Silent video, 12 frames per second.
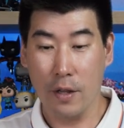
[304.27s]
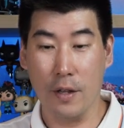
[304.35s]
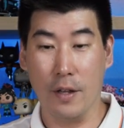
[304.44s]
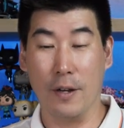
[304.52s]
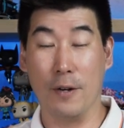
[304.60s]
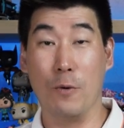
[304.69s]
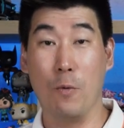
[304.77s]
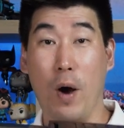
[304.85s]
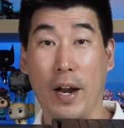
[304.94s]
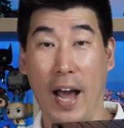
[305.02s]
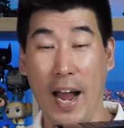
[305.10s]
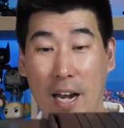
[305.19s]
the
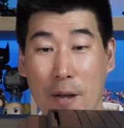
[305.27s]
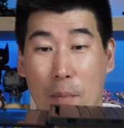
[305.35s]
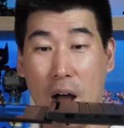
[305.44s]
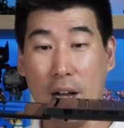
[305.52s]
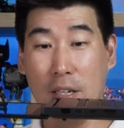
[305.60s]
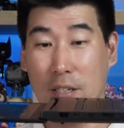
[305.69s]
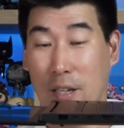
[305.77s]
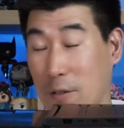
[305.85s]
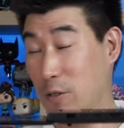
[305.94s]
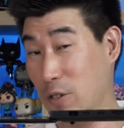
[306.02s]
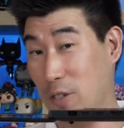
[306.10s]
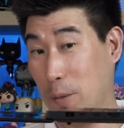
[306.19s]
180 mark,
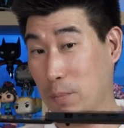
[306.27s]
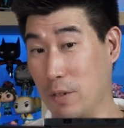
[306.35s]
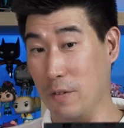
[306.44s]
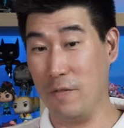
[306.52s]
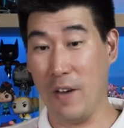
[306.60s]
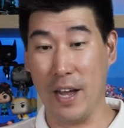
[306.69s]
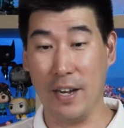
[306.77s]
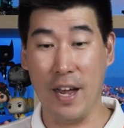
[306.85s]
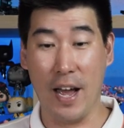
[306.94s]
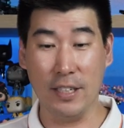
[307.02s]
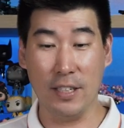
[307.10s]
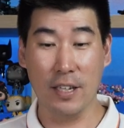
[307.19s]
which is absolutely
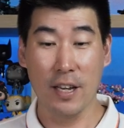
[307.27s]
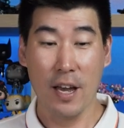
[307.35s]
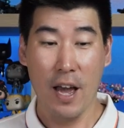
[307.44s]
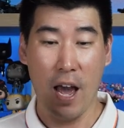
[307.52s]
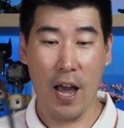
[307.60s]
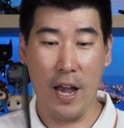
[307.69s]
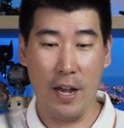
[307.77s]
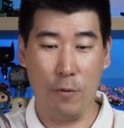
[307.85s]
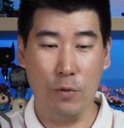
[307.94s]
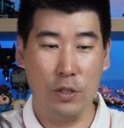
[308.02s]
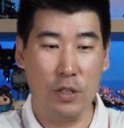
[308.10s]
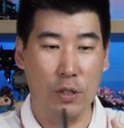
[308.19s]
fantastic. And
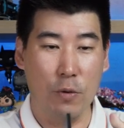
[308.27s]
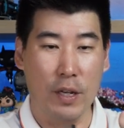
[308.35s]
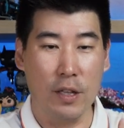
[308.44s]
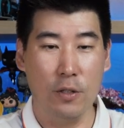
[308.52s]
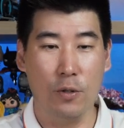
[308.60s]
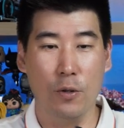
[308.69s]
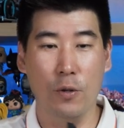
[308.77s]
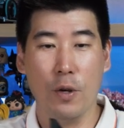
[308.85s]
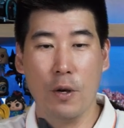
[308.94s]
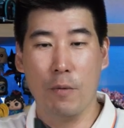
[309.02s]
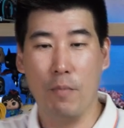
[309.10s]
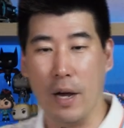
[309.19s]
we'll just quickly do
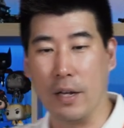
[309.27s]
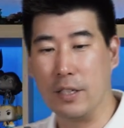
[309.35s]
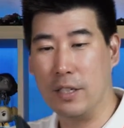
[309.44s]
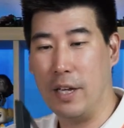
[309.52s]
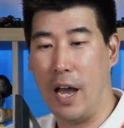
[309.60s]
my, see